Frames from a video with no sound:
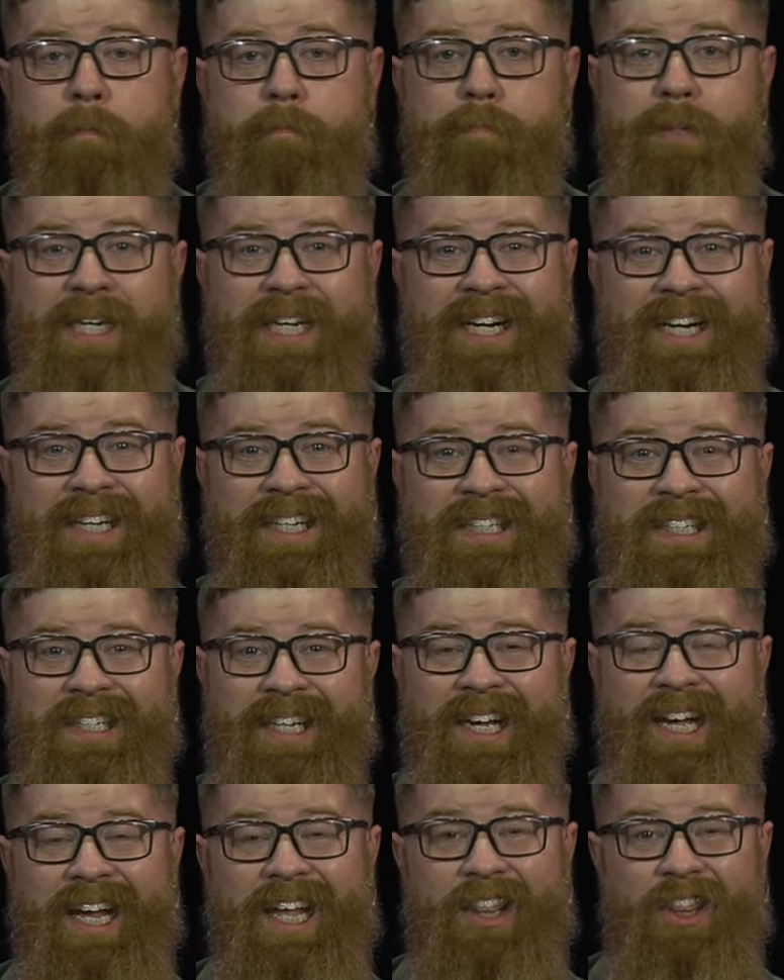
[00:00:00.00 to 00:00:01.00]
because
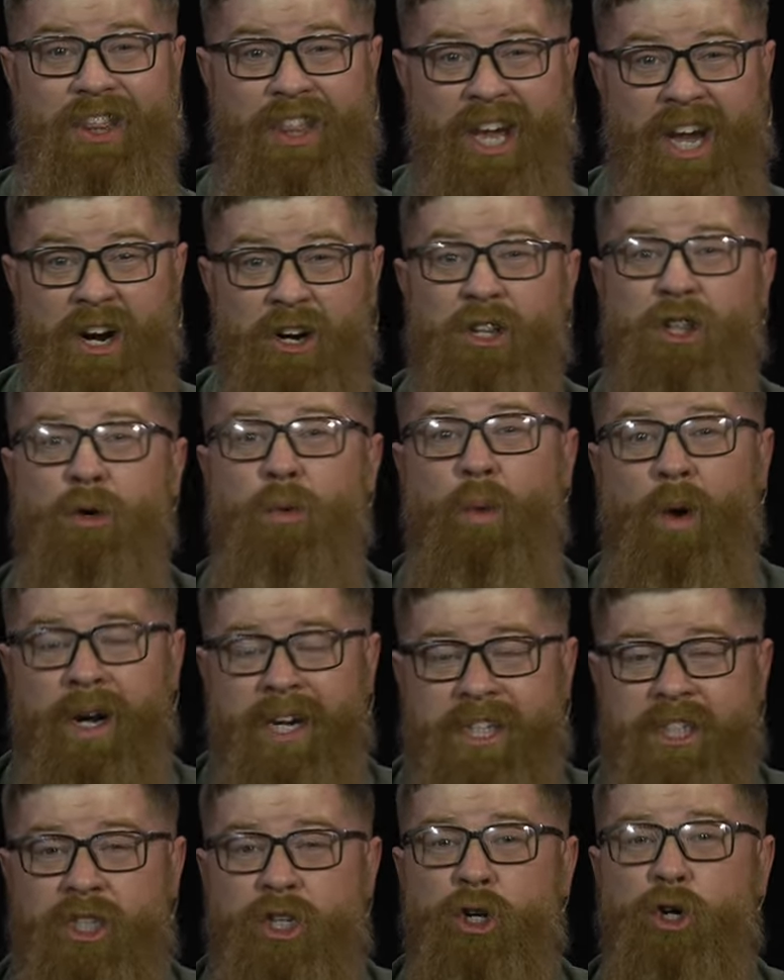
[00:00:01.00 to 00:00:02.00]
they're the
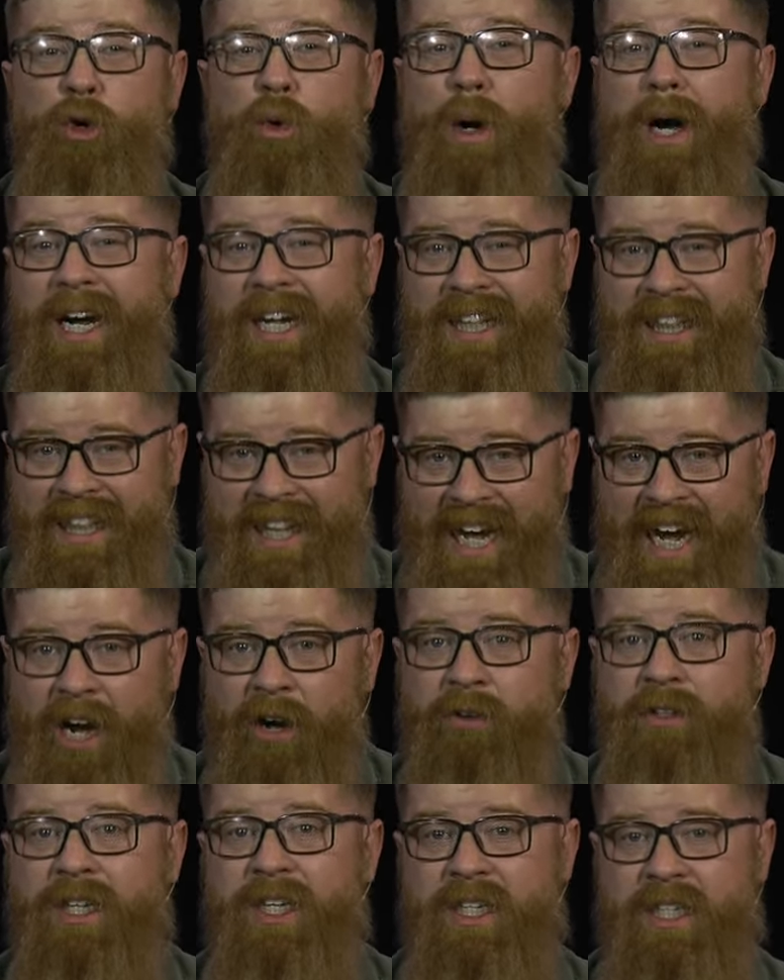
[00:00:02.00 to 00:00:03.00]
ones who
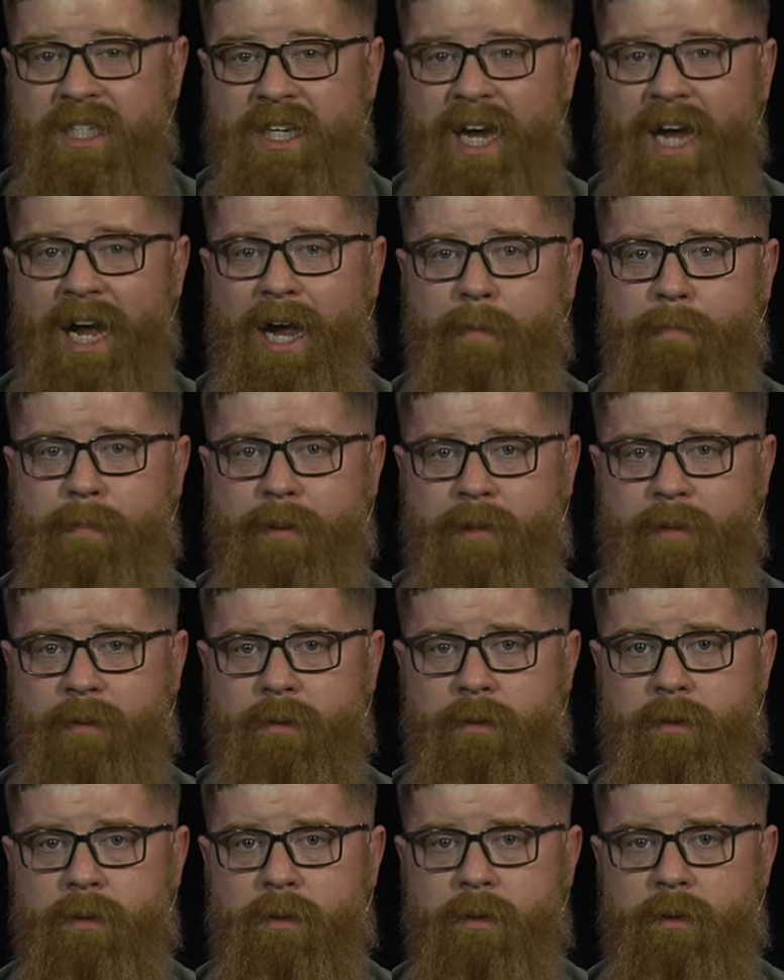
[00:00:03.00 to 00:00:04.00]
allowed this to happen.
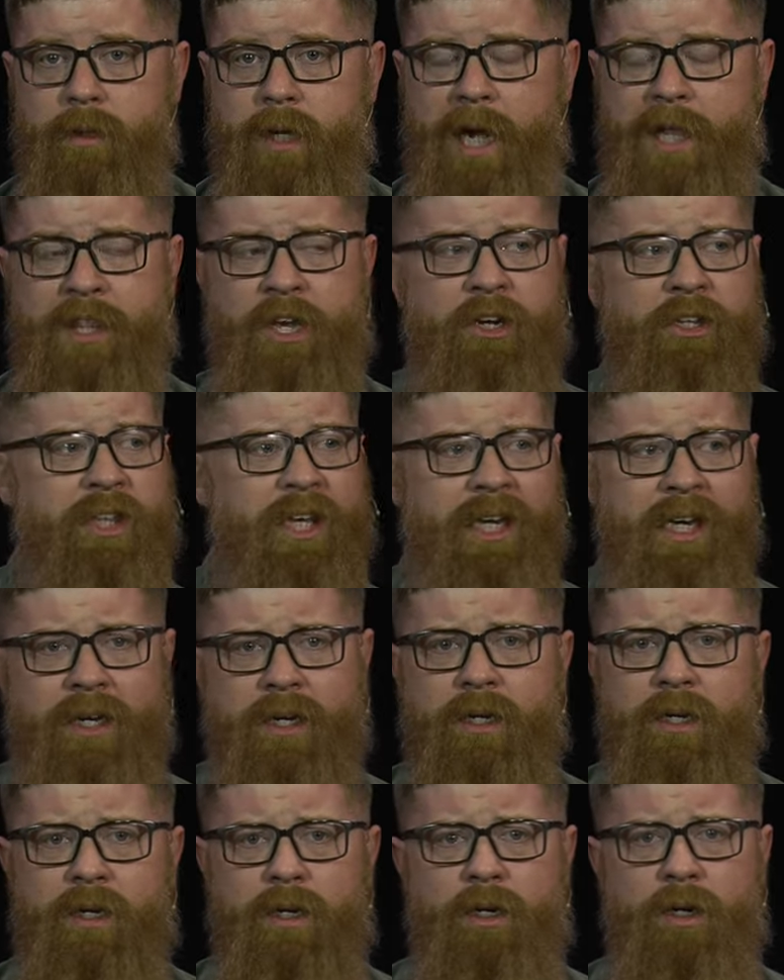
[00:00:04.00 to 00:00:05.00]
And they're
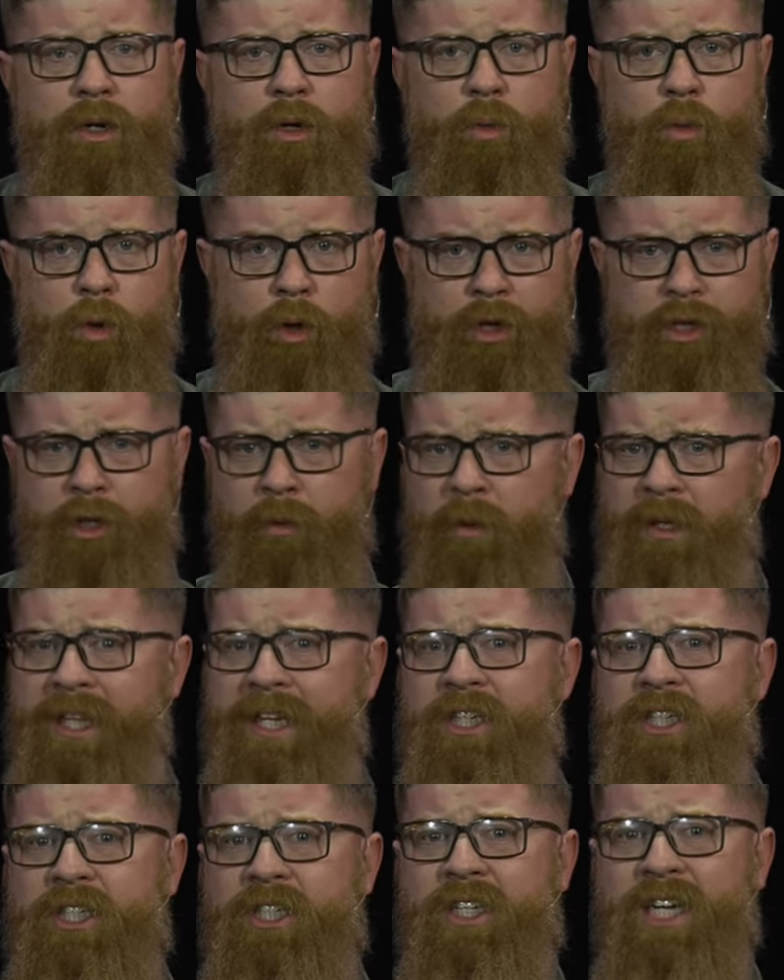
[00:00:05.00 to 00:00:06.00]
thinking, we're the
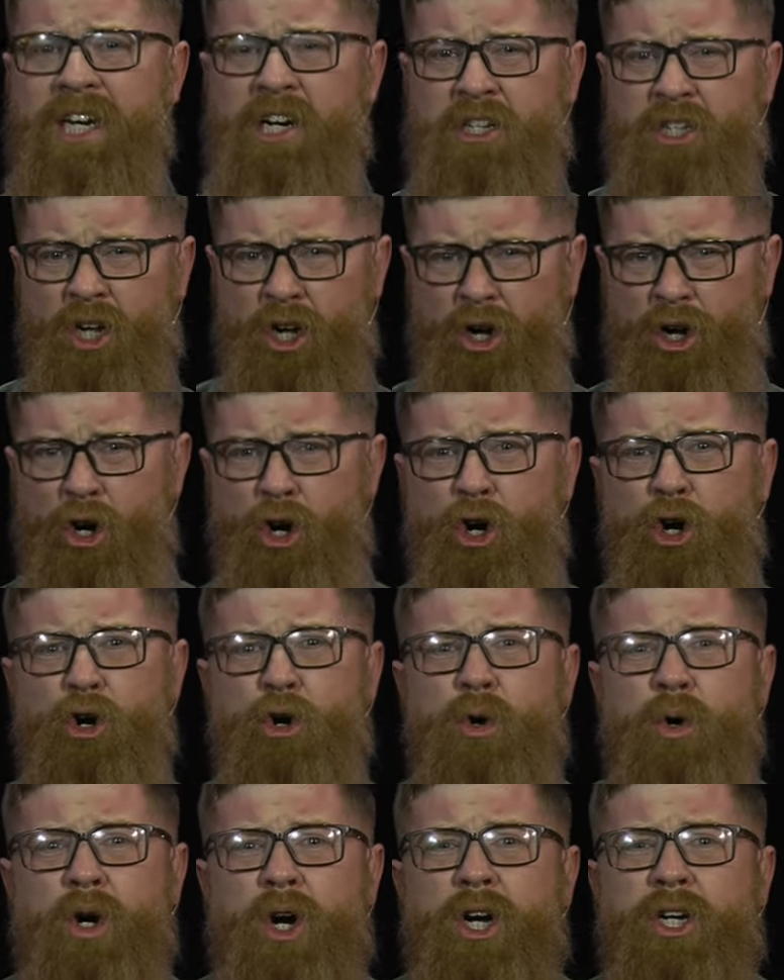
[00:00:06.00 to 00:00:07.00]
religious leaders.
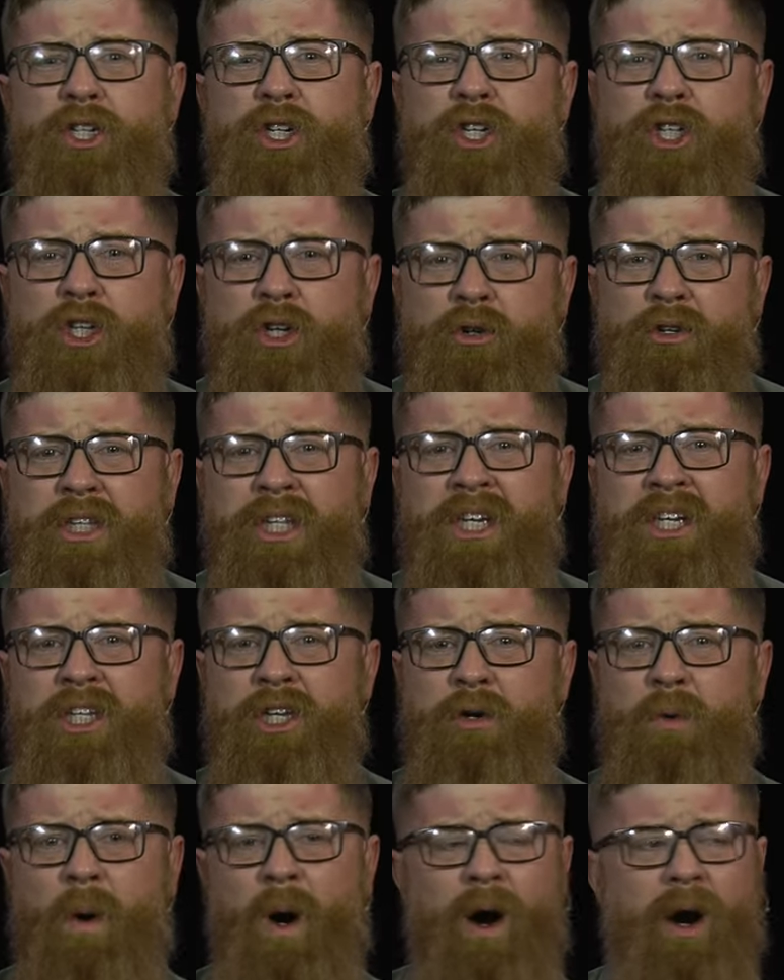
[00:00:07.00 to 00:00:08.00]
Who do you think
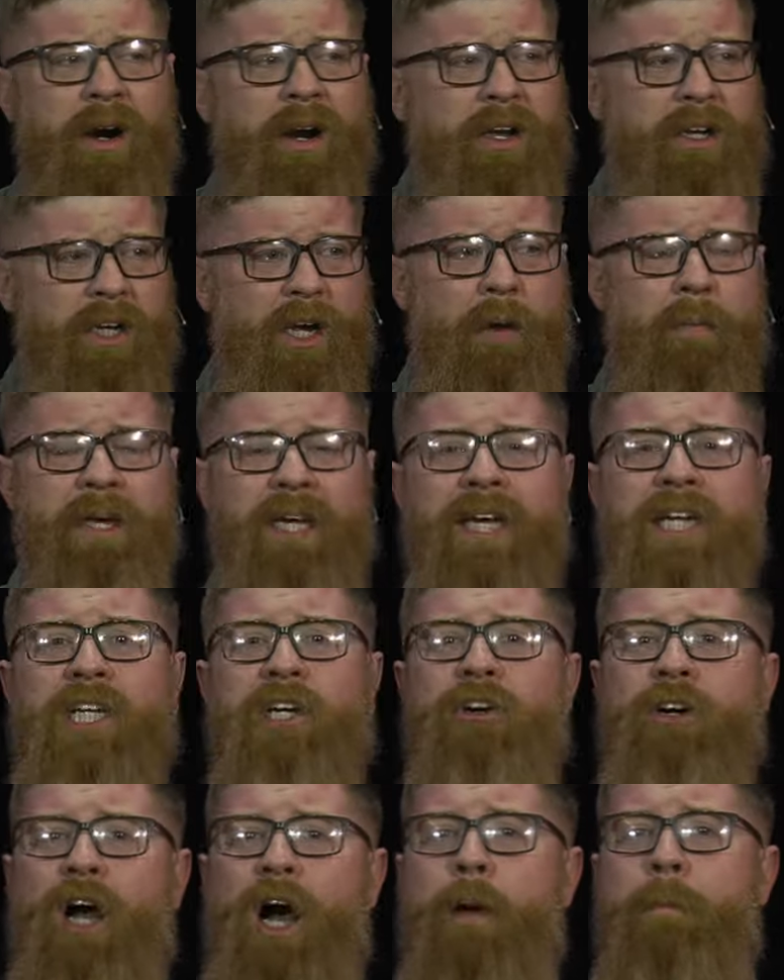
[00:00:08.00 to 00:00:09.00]
you are coming in
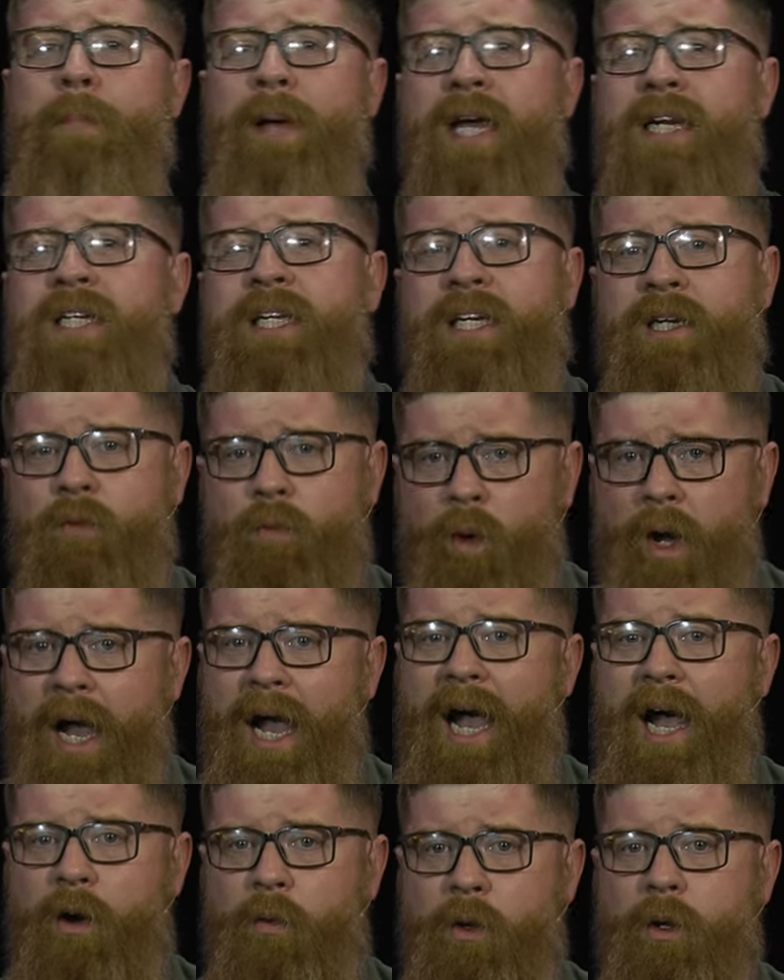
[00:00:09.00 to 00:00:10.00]
here and upending
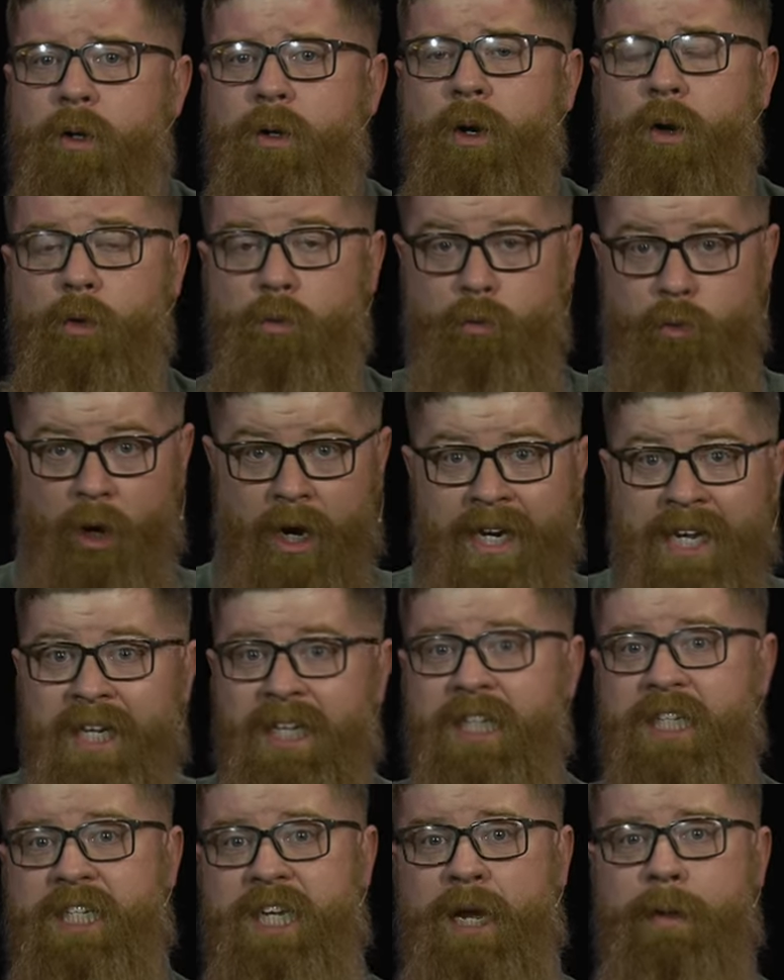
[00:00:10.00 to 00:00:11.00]
how we're
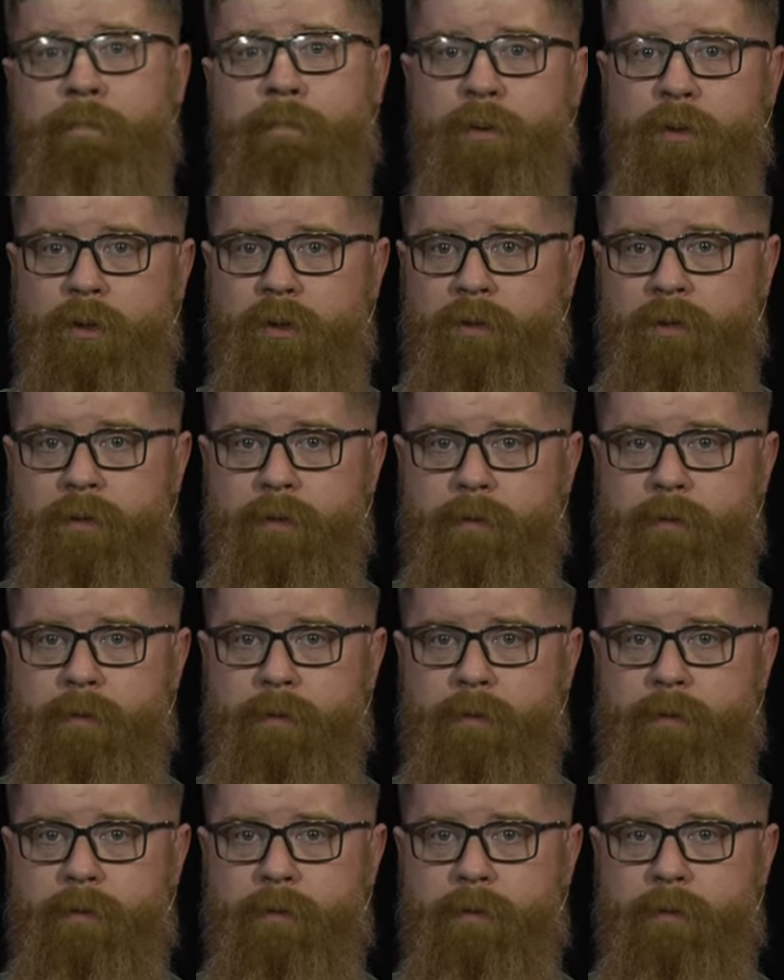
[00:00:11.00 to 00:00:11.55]
running the temple?